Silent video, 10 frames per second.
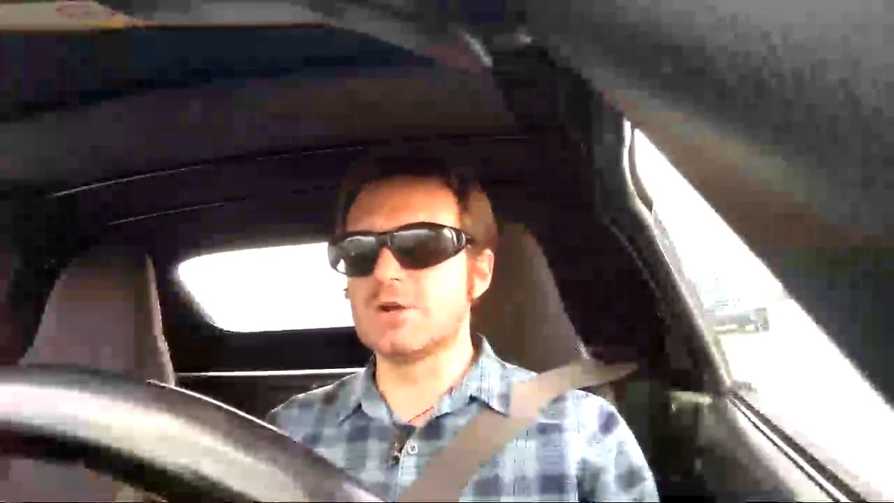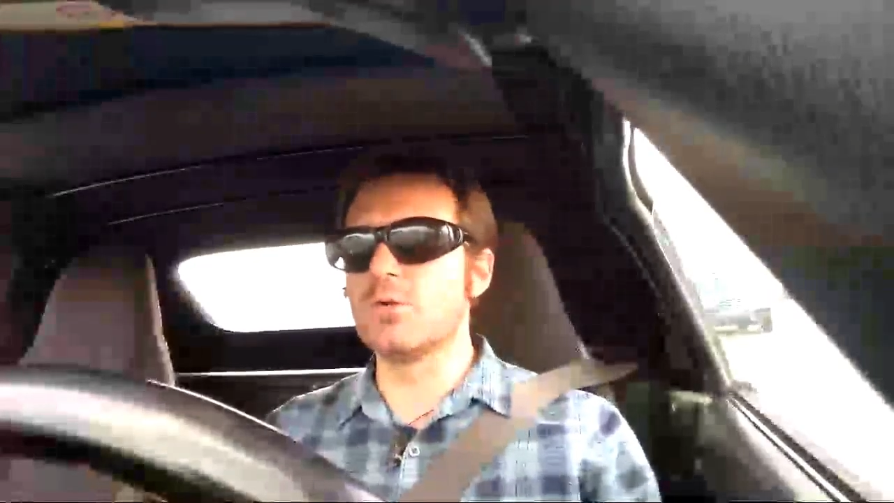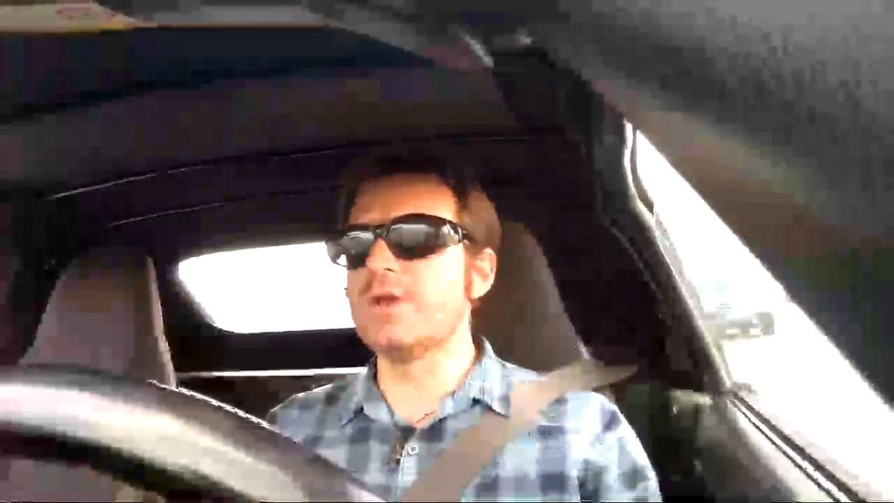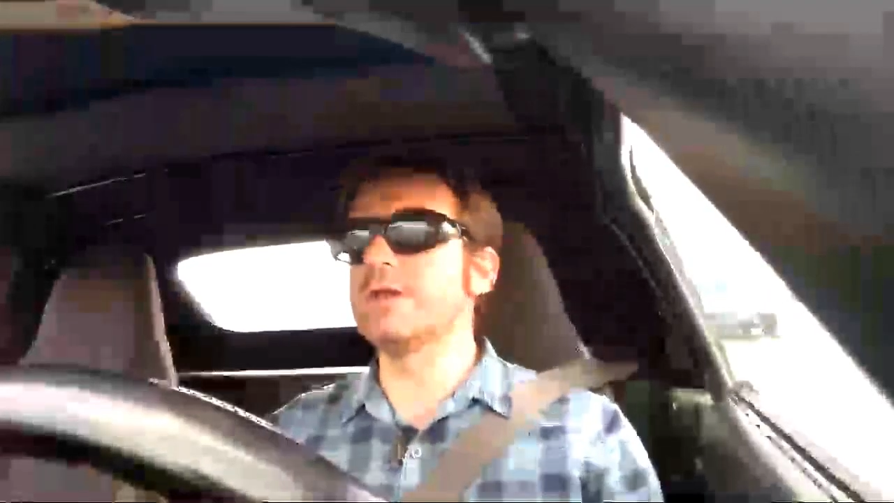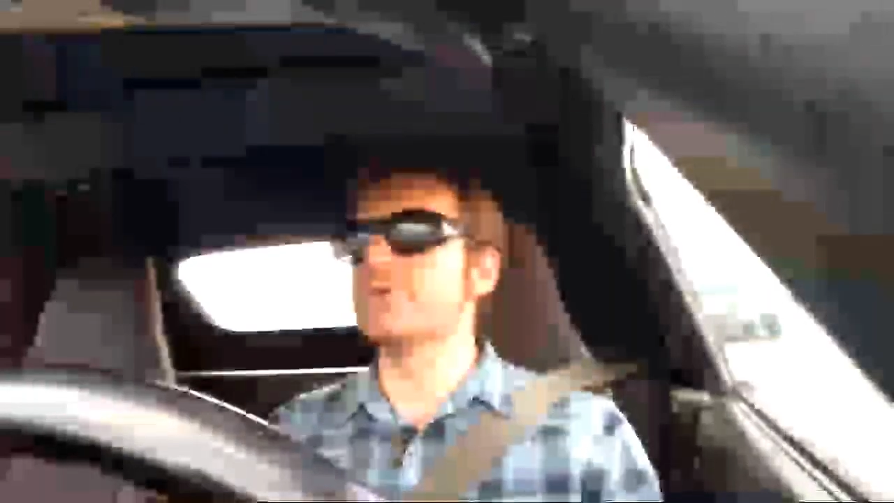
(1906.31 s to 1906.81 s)

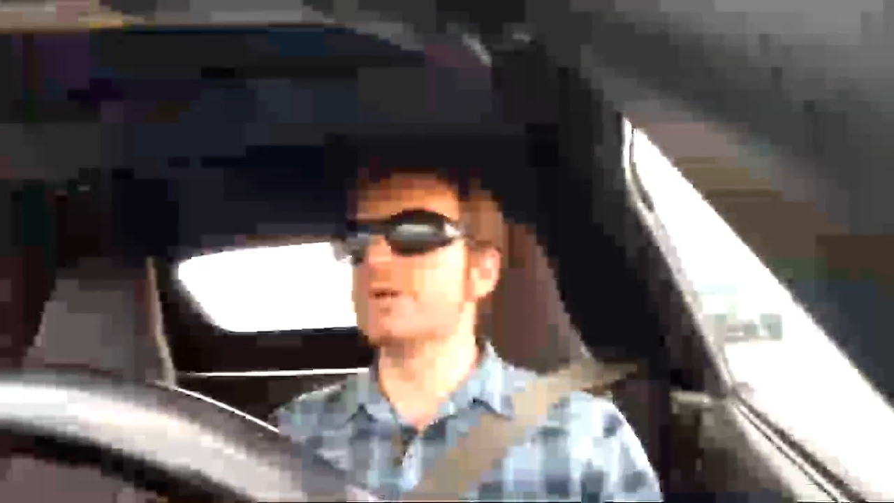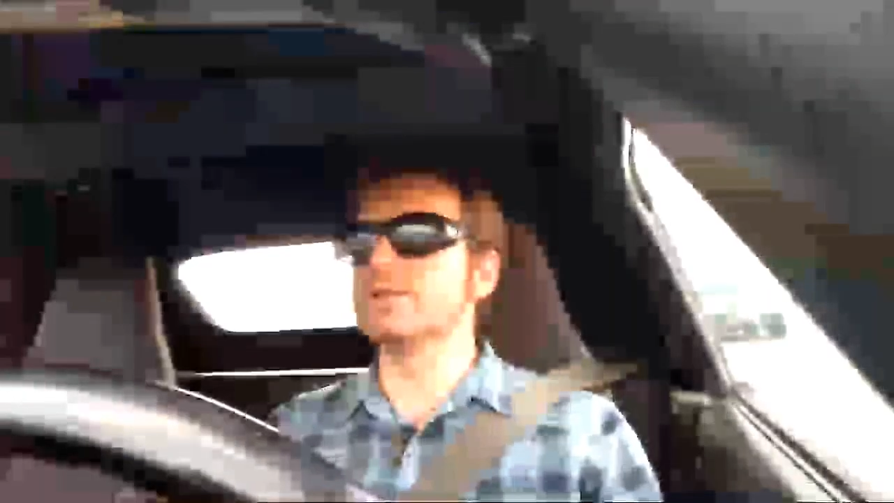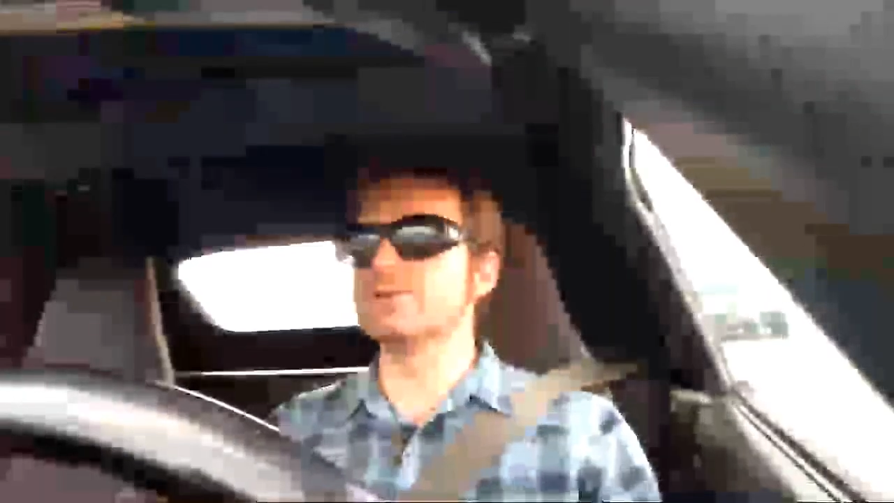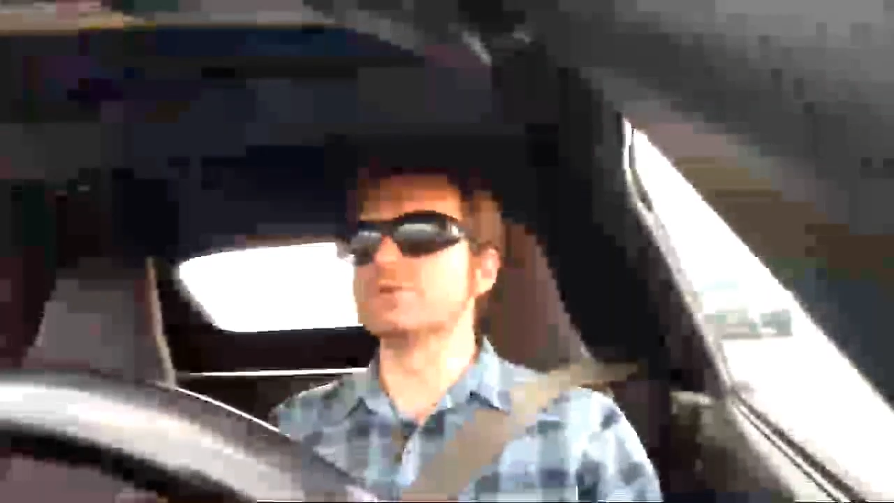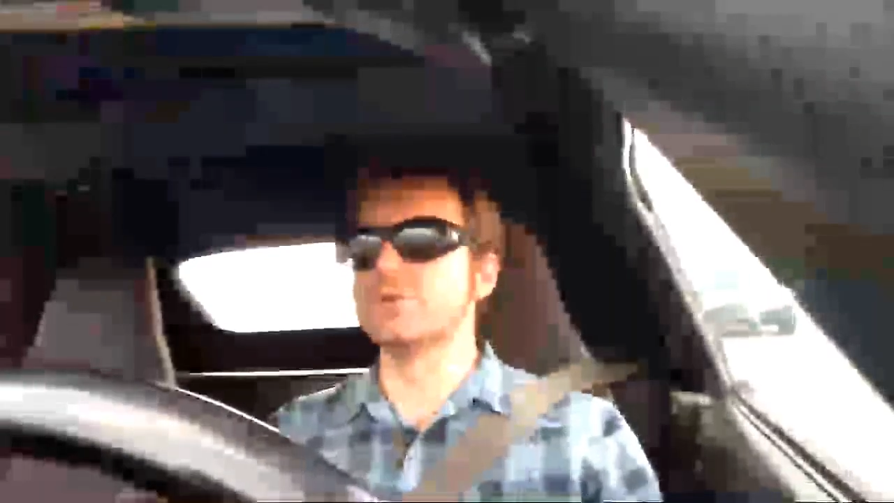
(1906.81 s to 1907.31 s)
great,
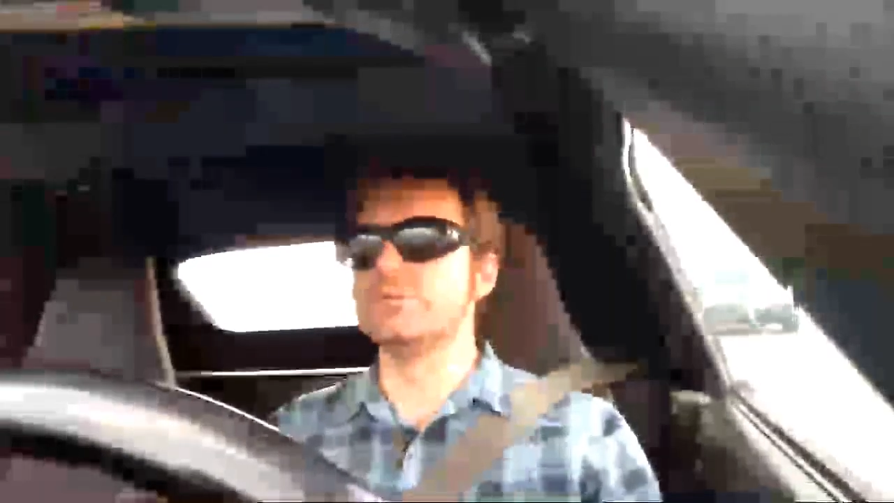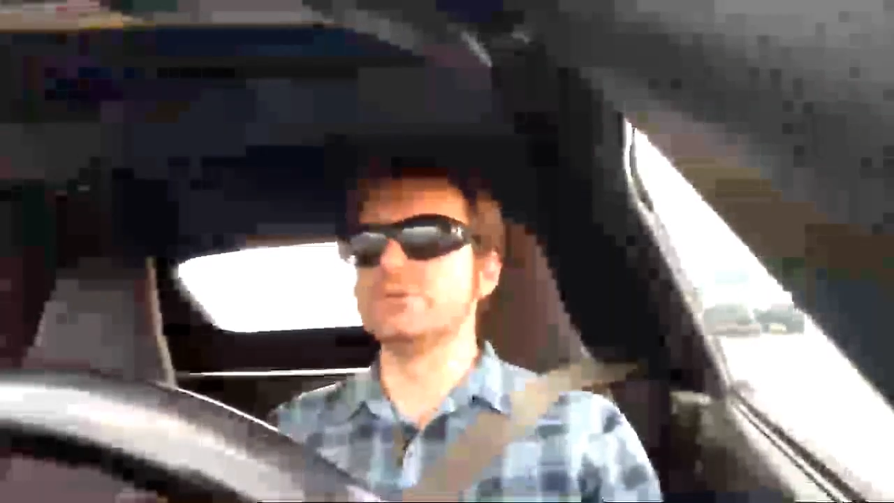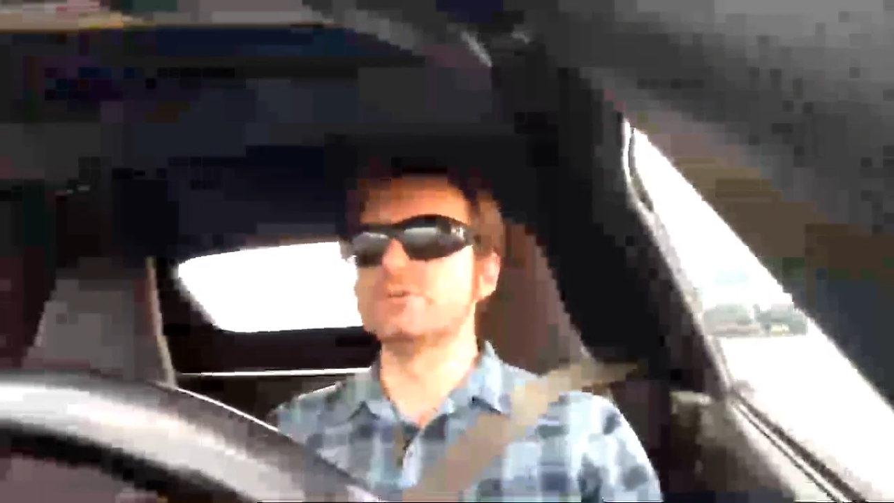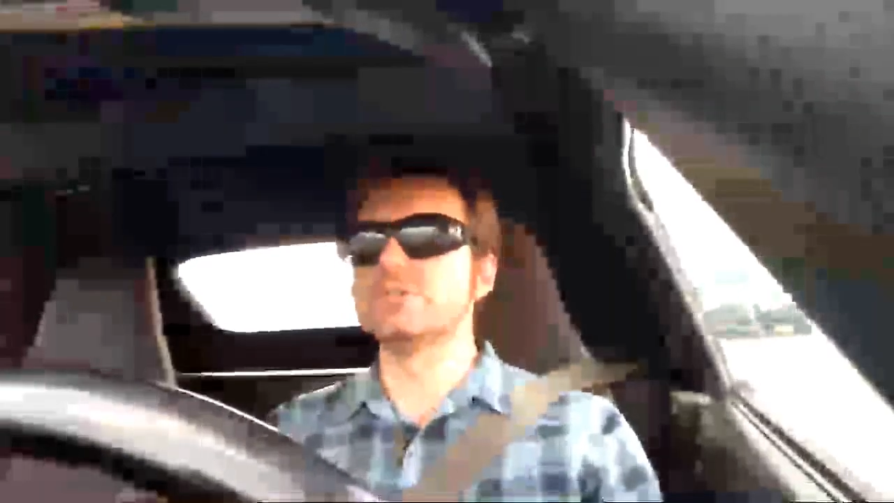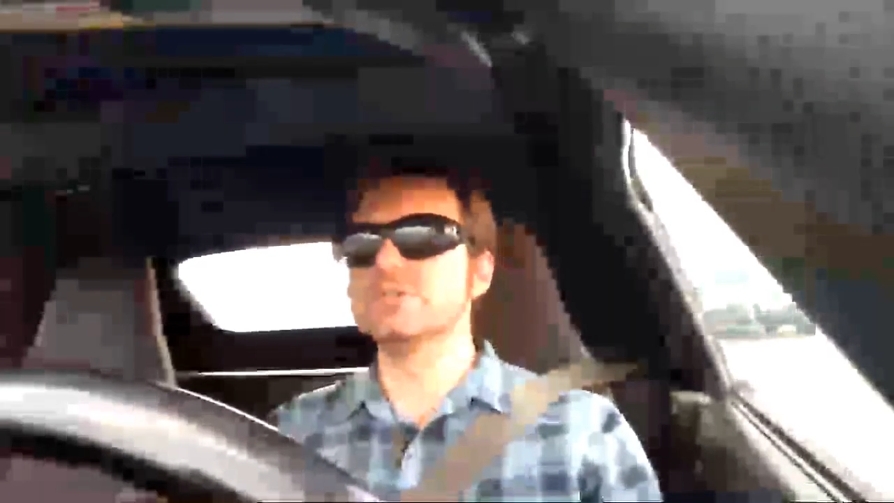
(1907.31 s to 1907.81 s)
great little
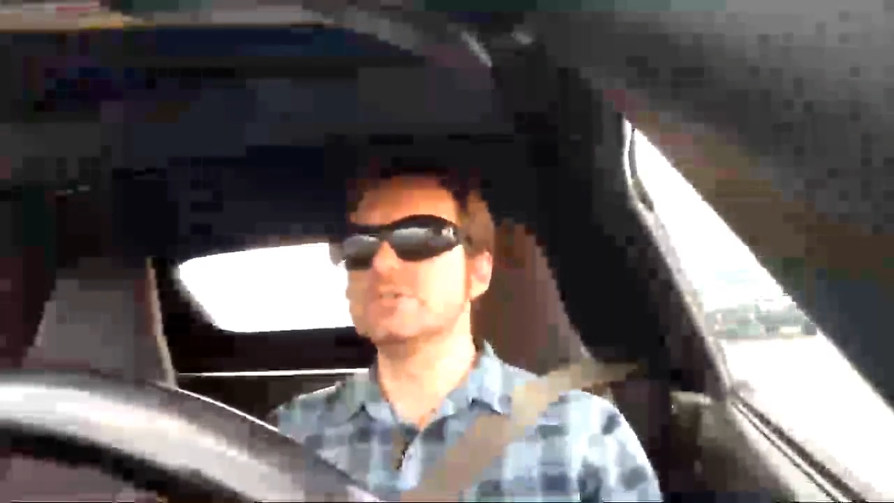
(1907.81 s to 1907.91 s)
tribute